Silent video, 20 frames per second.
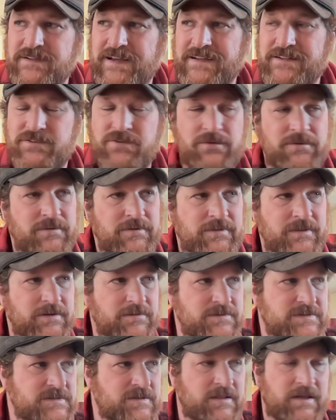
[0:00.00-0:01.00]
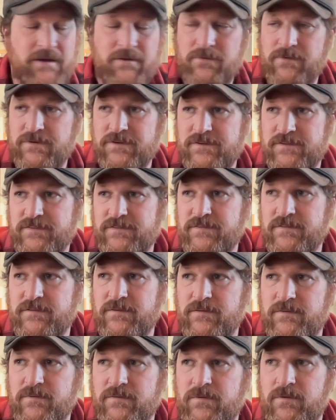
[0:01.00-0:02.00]
I don't know that it was a lot worse
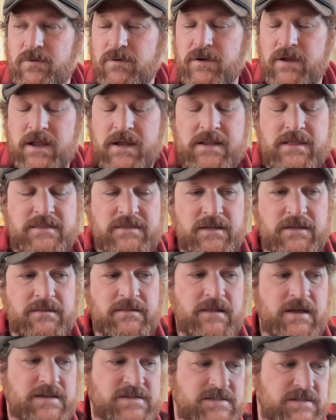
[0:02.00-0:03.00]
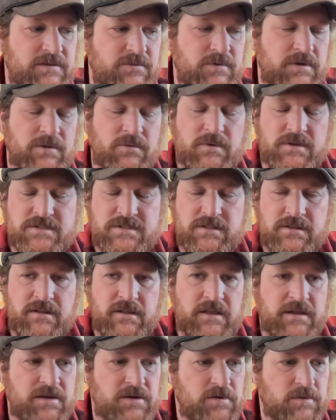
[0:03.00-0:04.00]
or anything less than what it was
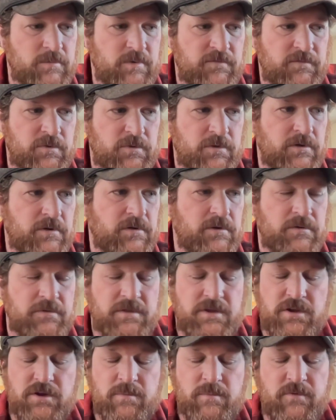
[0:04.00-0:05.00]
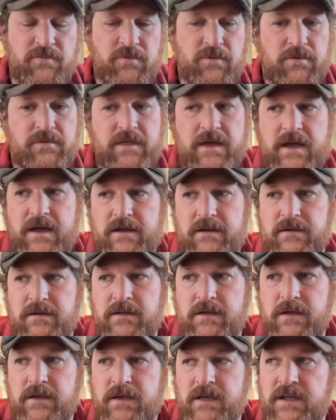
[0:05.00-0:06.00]
the year before or the year before that.
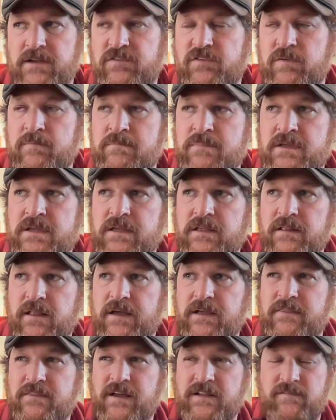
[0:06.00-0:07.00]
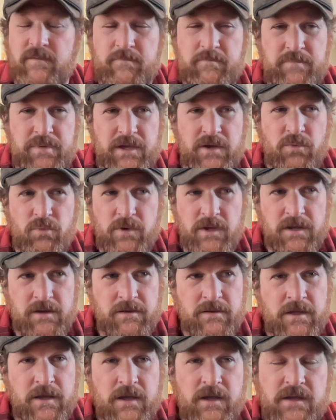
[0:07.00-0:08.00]
And to me, like, that's a big
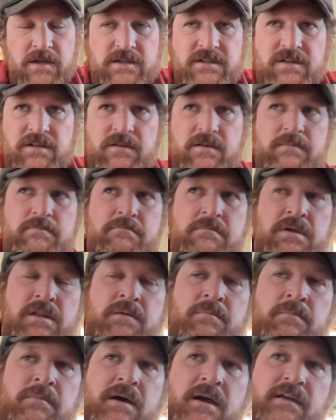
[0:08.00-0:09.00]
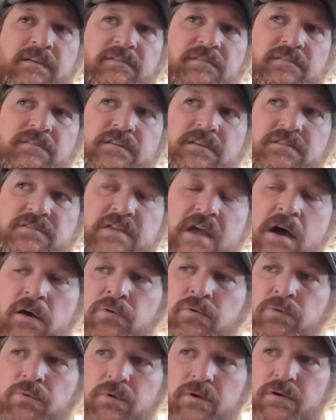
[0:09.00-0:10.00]
win to minimize the
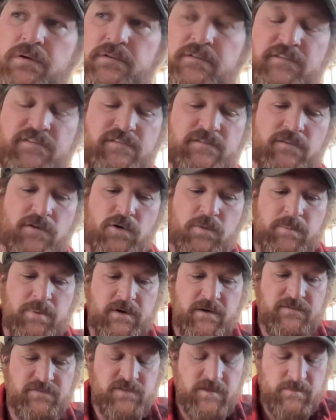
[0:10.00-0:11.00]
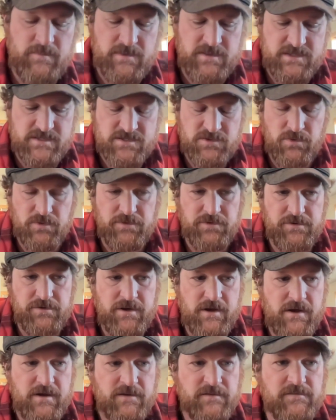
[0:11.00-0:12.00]
downward slope of some of these older
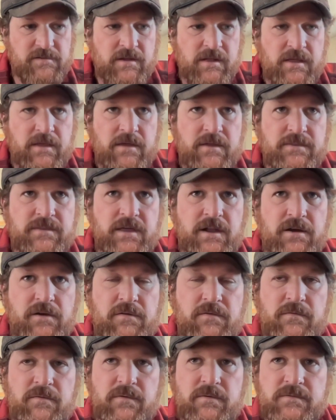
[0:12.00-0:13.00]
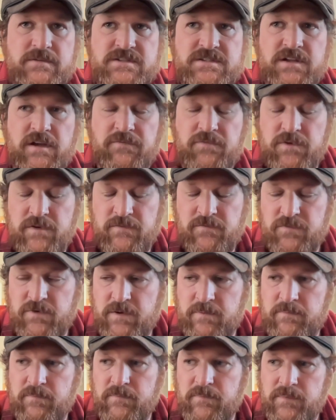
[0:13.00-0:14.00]
dogs that are suffering
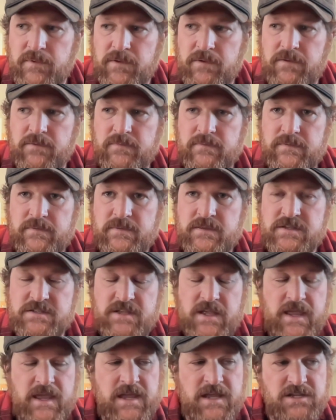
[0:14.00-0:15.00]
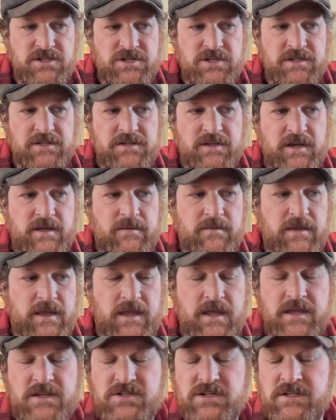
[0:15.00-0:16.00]
from this aging
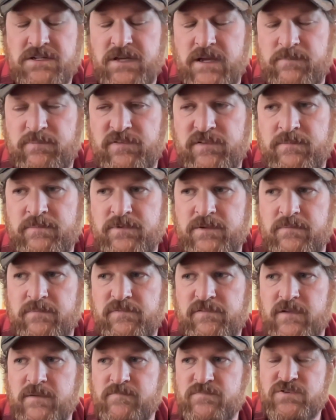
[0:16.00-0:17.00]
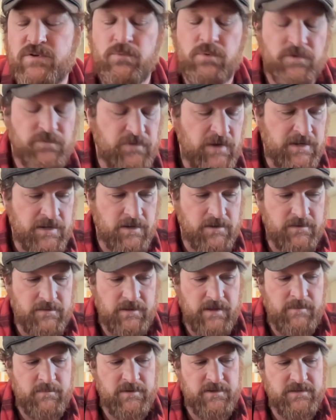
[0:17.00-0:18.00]
type symptoms. So we'll find out.
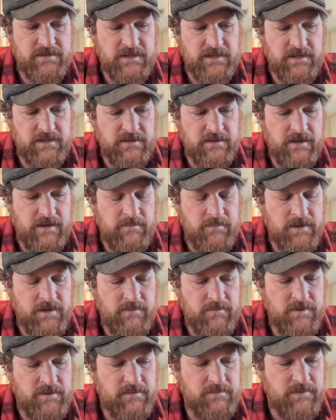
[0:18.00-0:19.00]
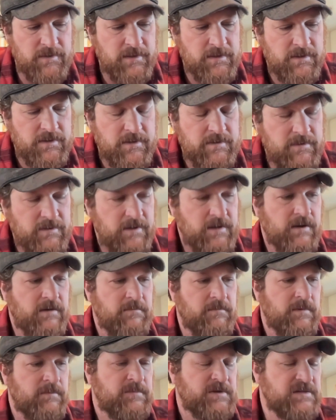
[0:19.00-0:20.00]
I'm going to dig in. I mean, I'm going
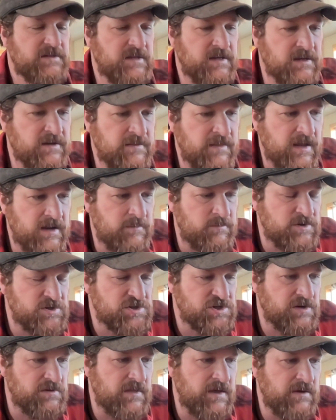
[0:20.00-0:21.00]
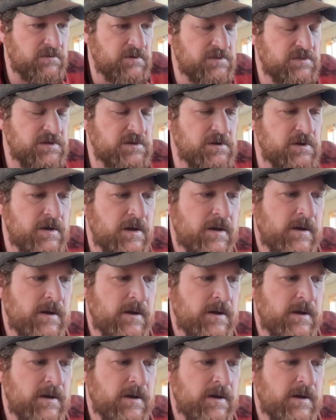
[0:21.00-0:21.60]
to dig into that. I'm going to share that with you.